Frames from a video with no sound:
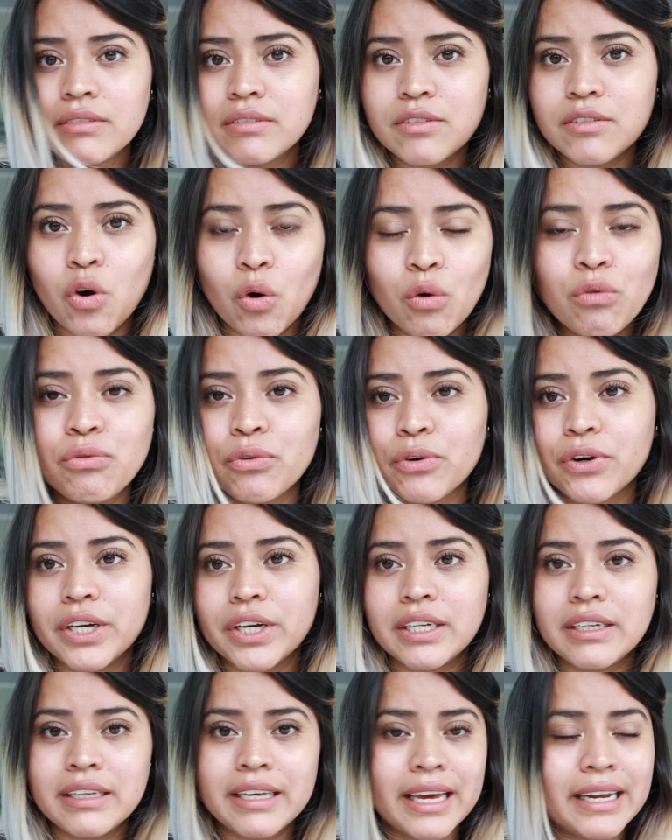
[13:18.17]
go for
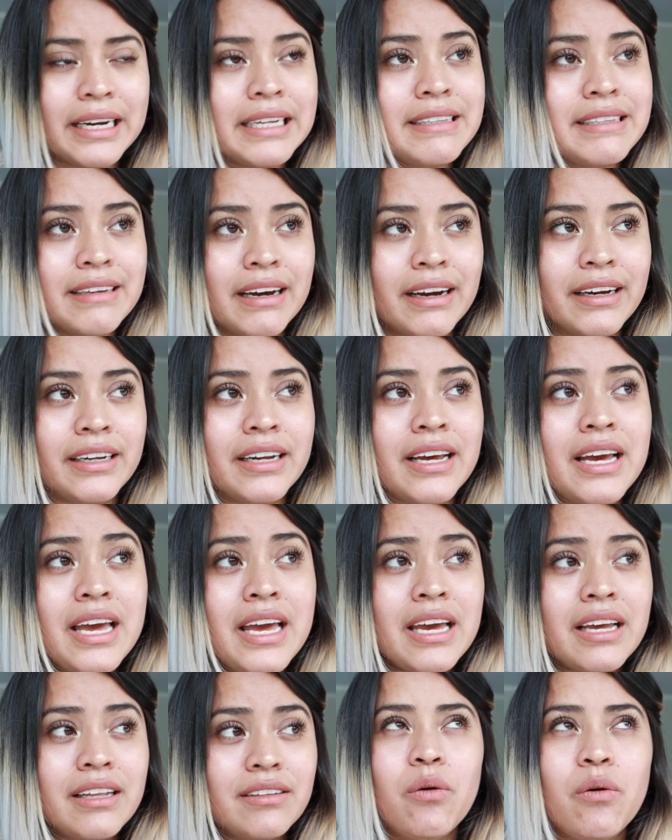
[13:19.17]
it, get it done.
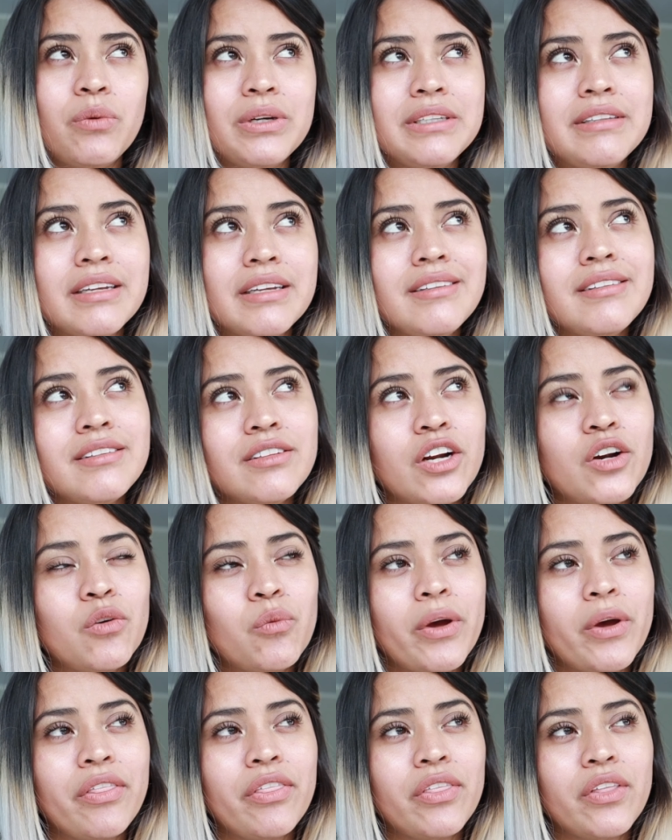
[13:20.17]
Now, we did start
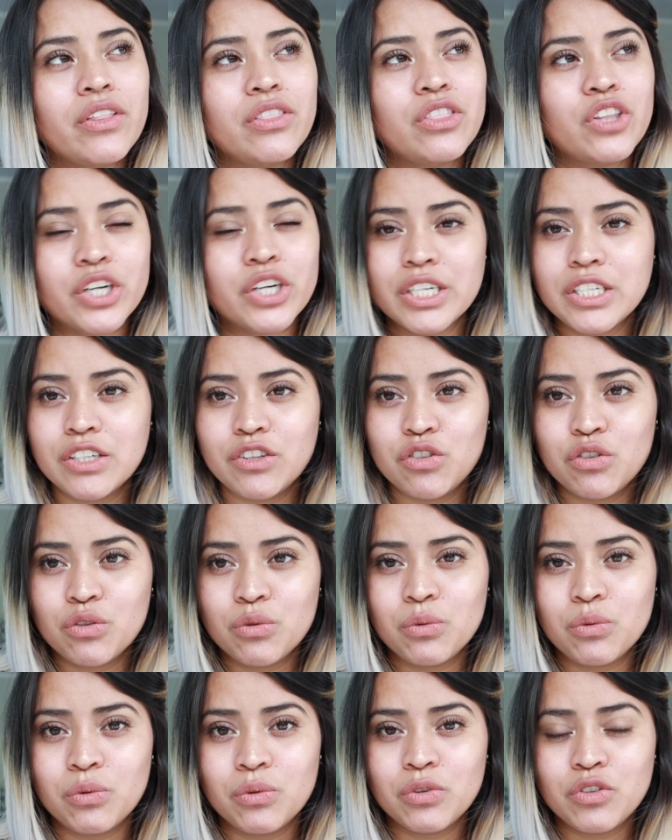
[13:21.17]
with
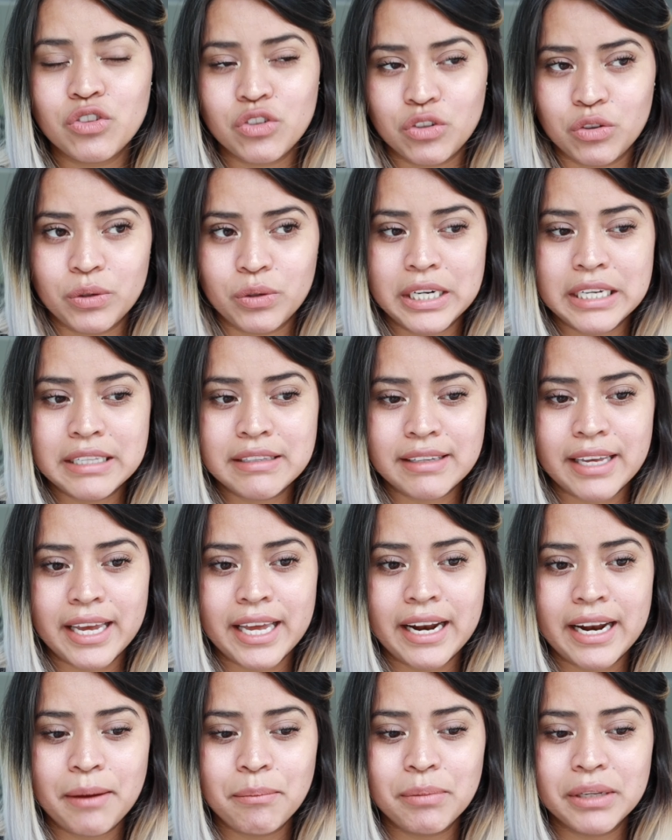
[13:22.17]
32 students
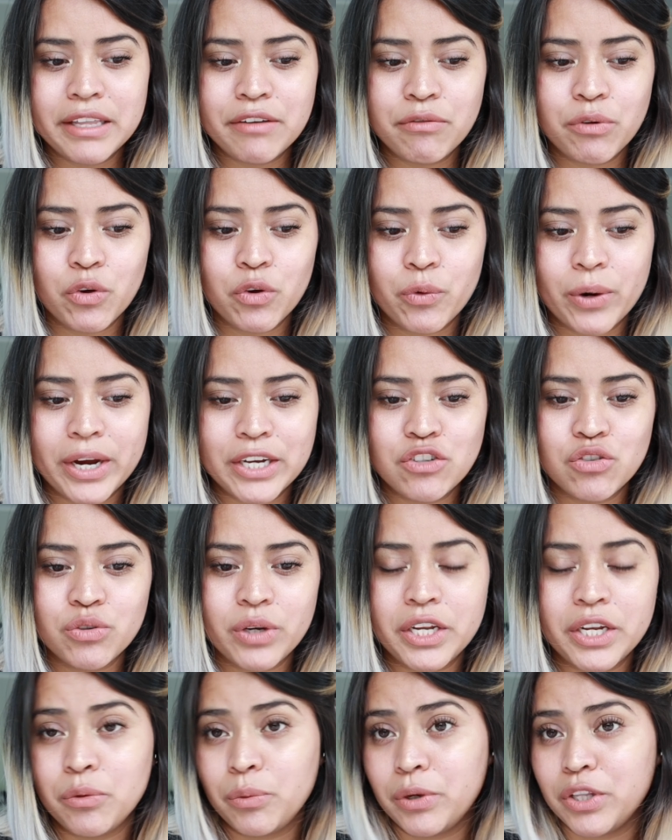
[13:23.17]
and I believe we
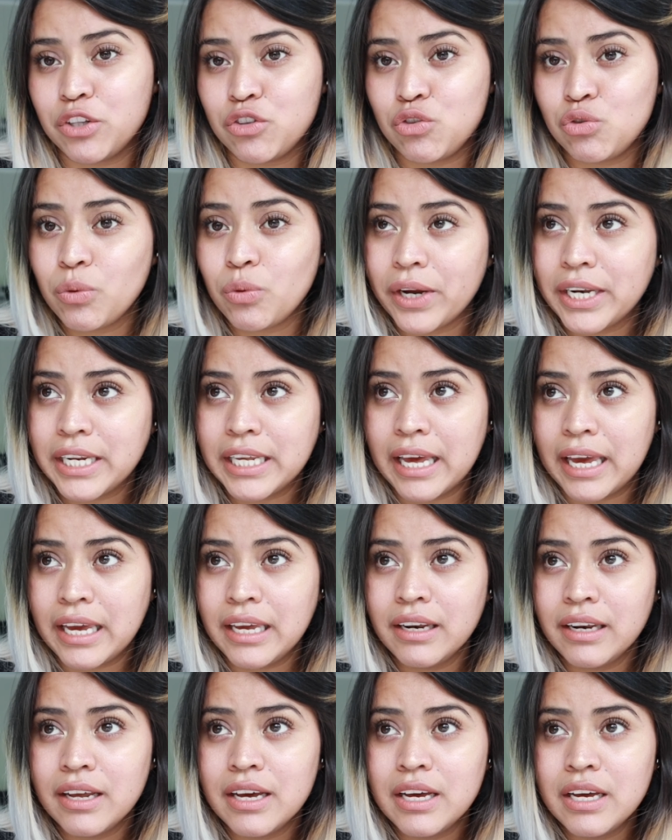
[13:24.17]
graduated with
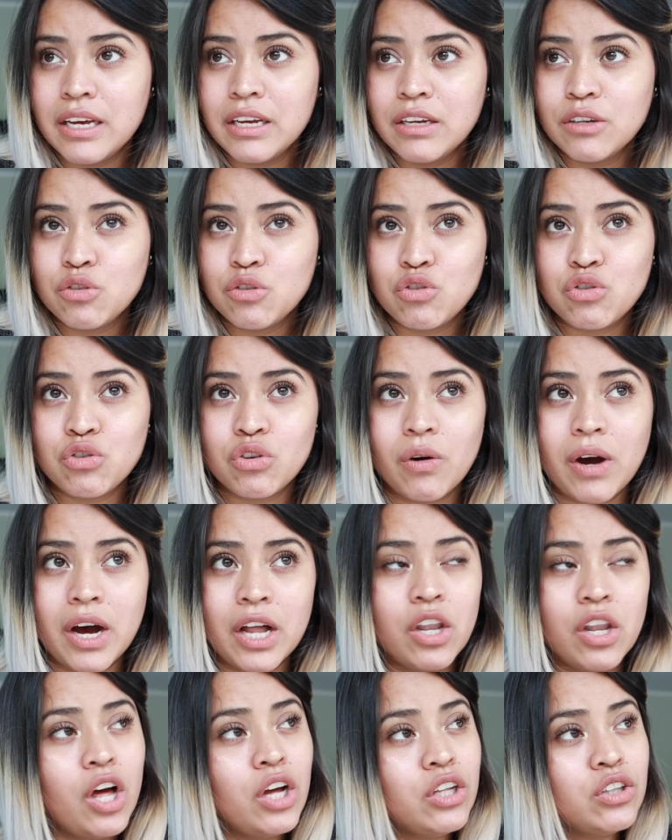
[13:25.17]
28. So
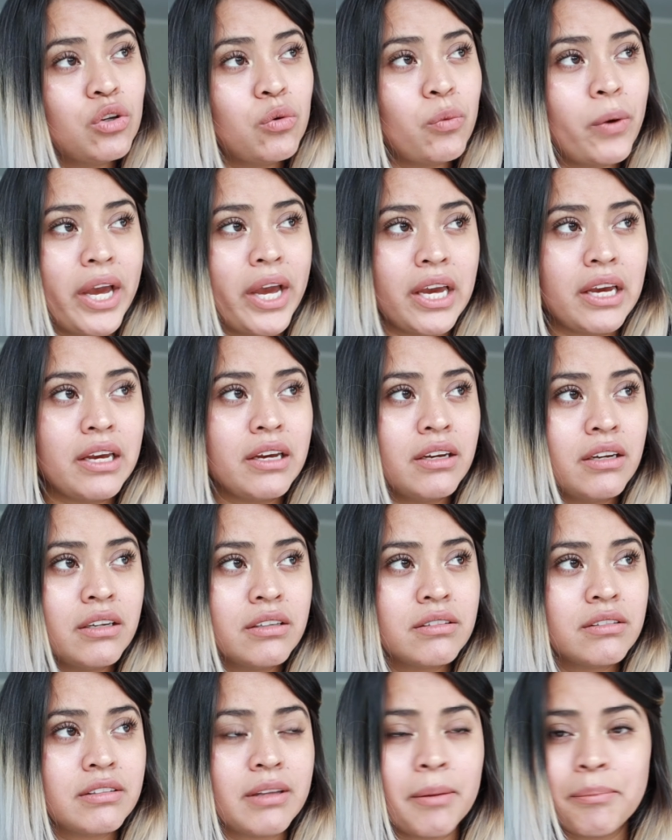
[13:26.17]
along the way,
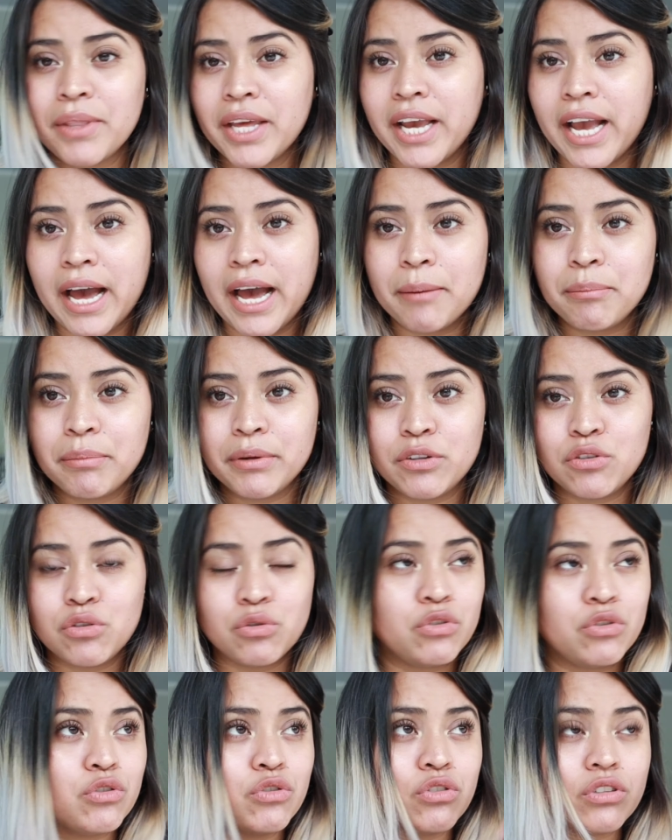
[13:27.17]
something happened
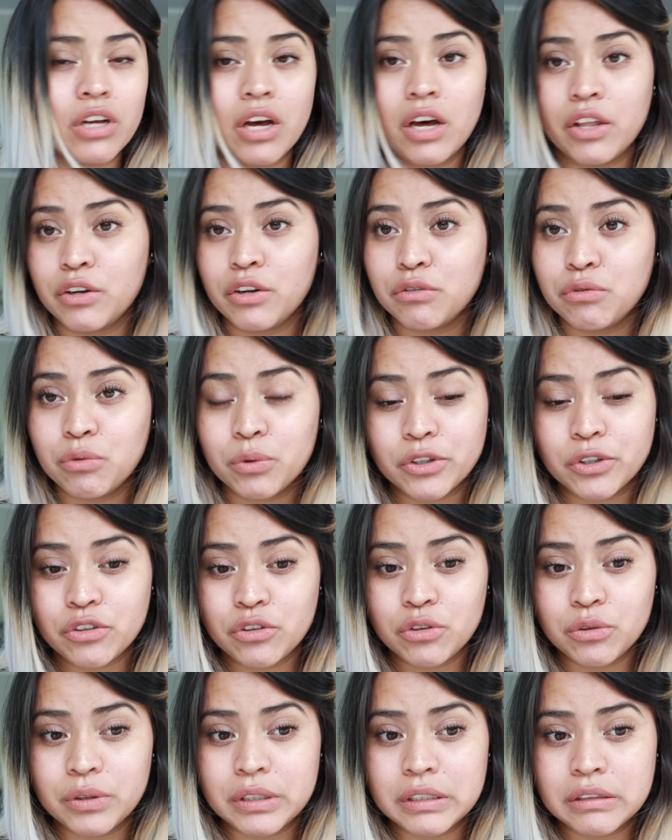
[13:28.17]
to those other 4
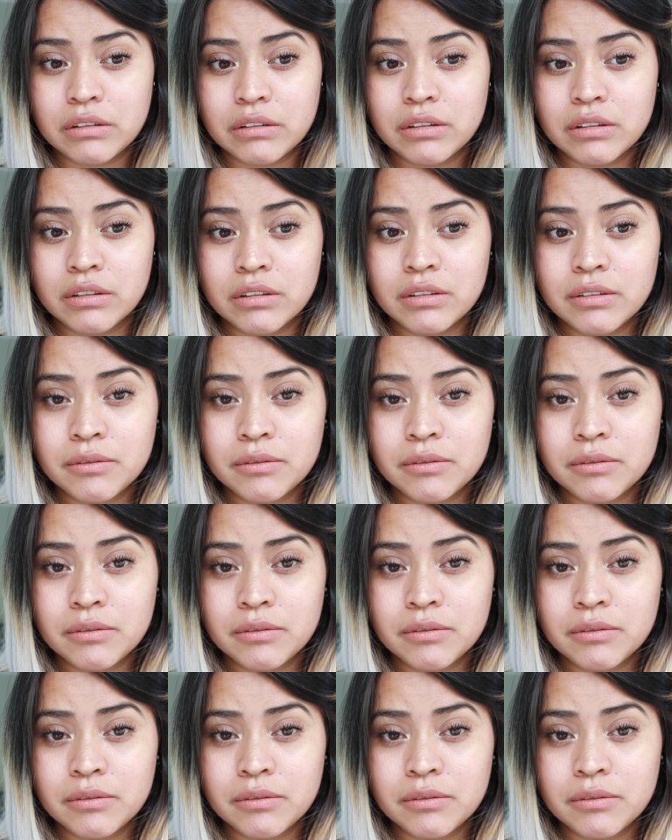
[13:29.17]
students.